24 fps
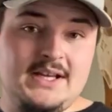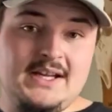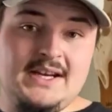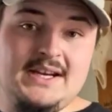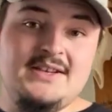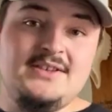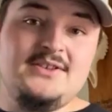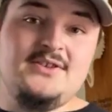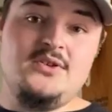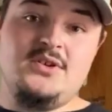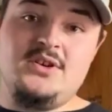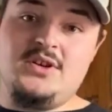to get
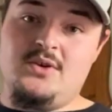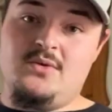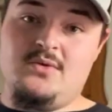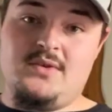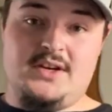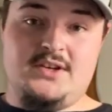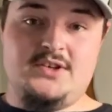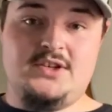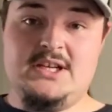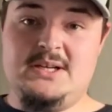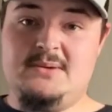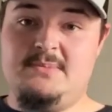into it, you
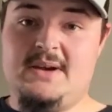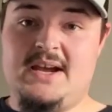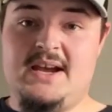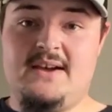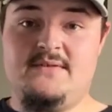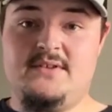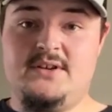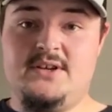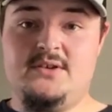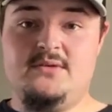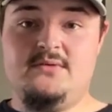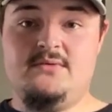want a cheap
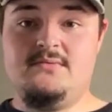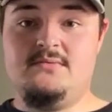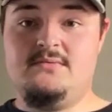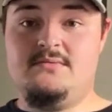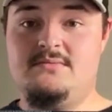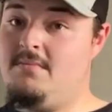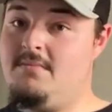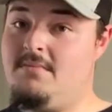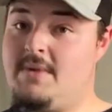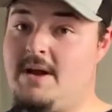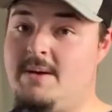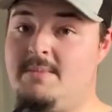avenue,
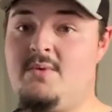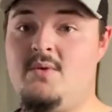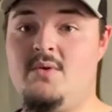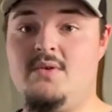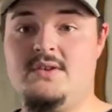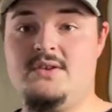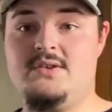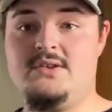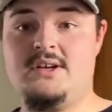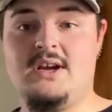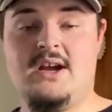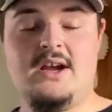might be
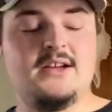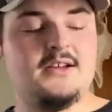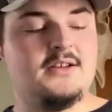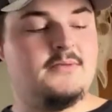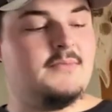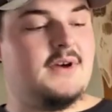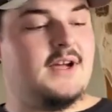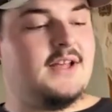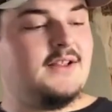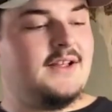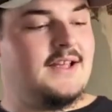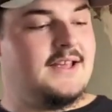worth a shot. You
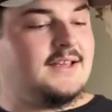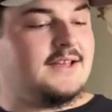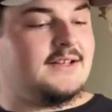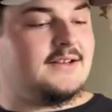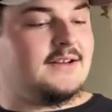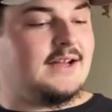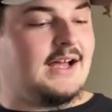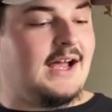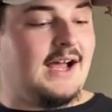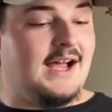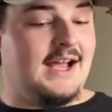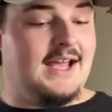might like
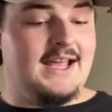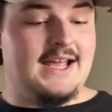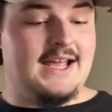it. I